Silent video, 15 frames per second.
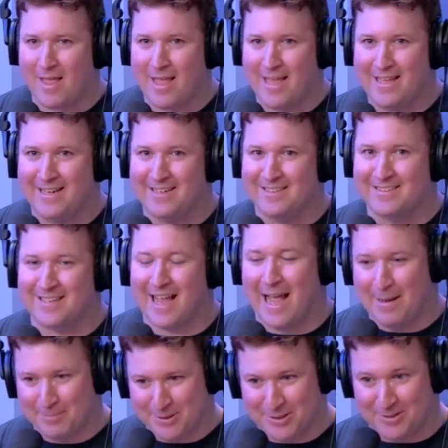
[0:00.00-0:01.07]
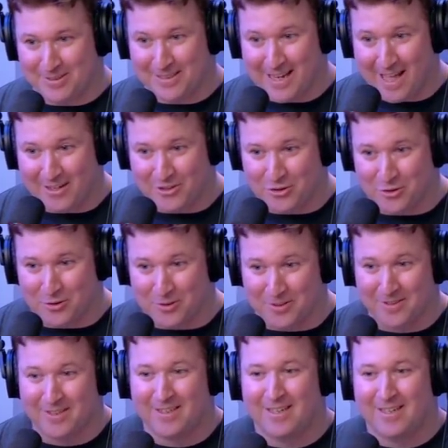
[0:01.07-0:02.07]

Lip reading: It is absolutely not a troll.